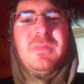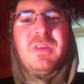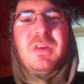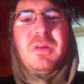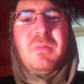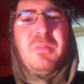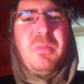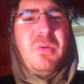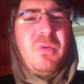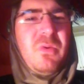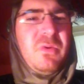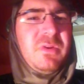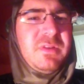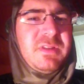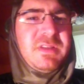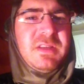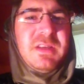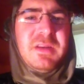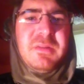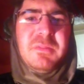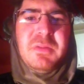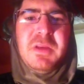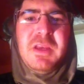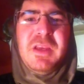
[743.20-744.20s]
you know,
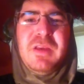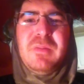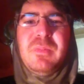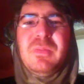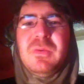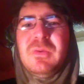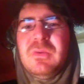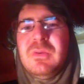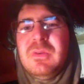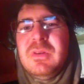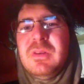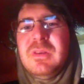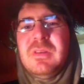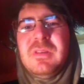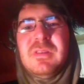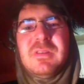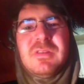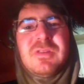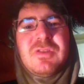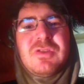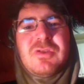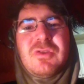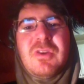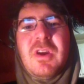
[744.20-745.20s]
poisoning people and
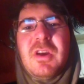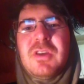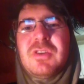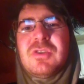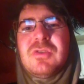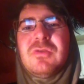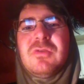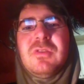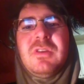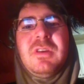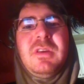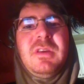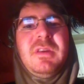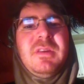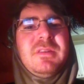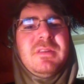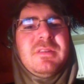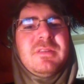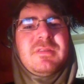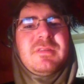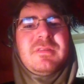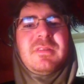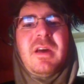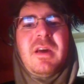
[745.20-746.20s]
this treachery
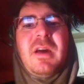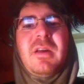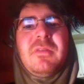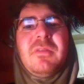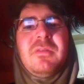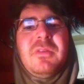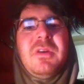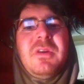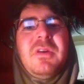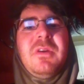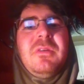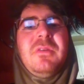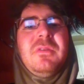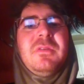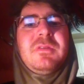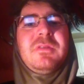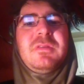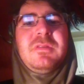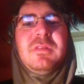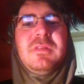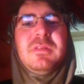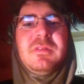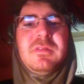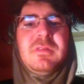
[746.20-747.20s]
and just, I don't know, it
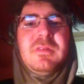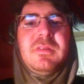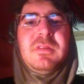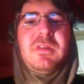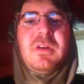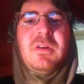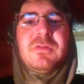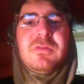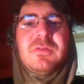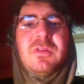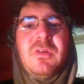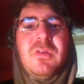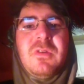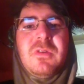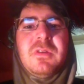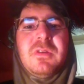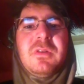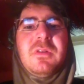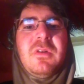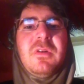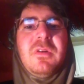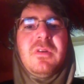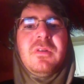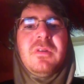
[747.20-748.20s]
goes on
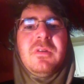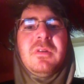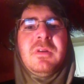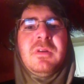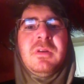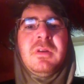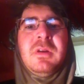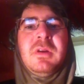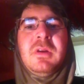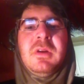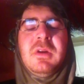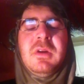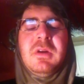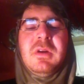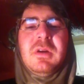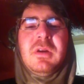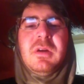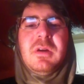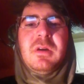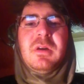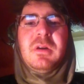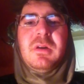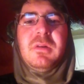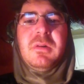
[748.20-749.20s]
and on.
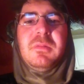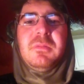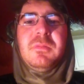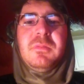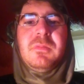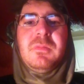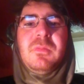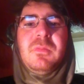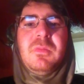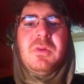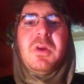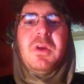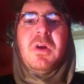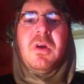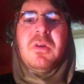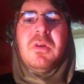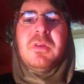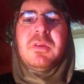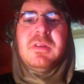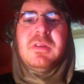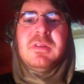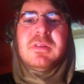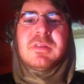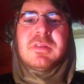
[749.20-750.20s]
We
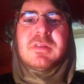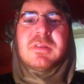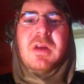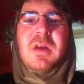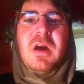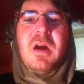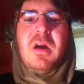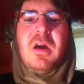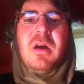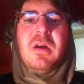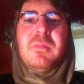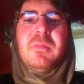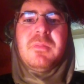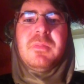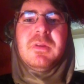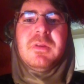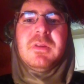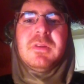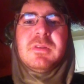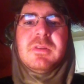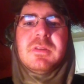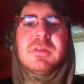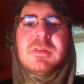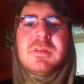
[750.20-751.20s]
all need to stop
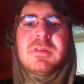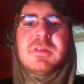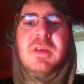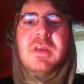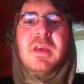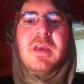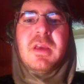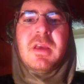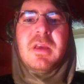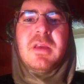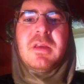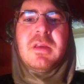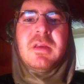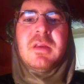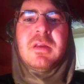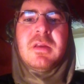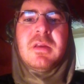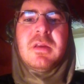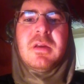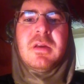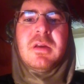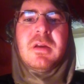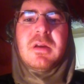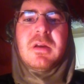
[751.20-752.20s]
and just say,
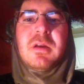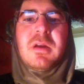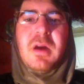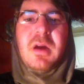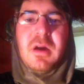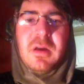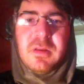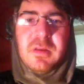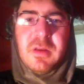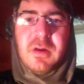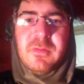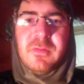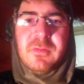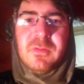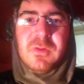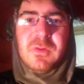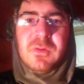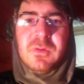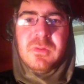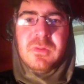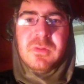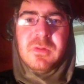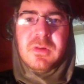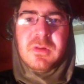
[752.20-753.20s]
I love
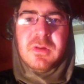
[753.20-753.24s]
you.